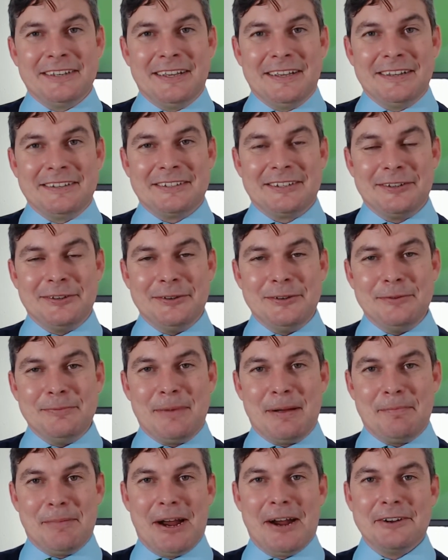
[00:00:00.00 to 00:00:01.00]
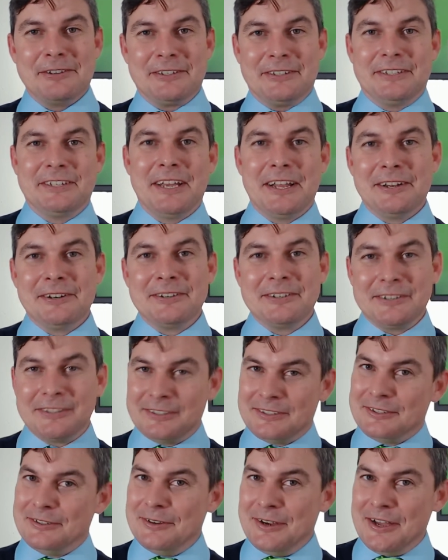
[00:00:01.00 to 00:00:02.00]
to my buyers and sellers
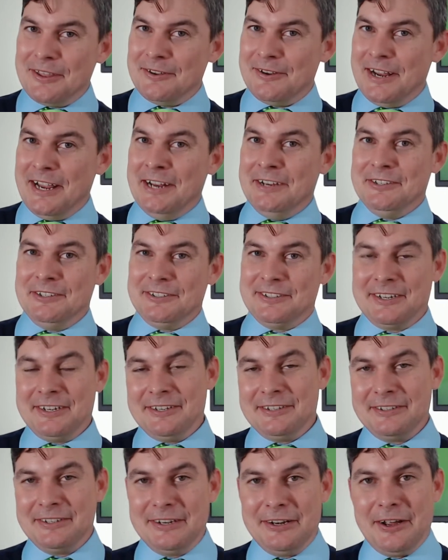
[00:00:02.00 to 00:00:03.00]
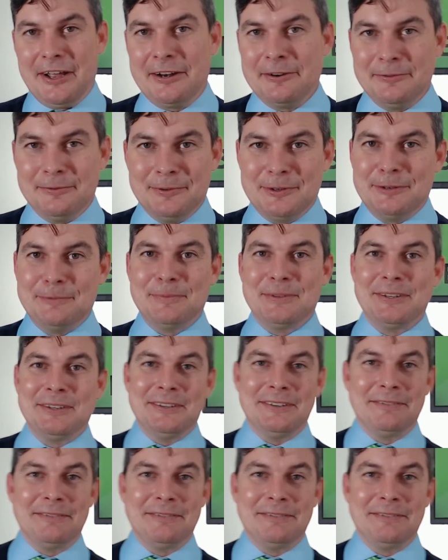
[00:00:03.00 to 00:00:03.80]
to other agents, because I don't want them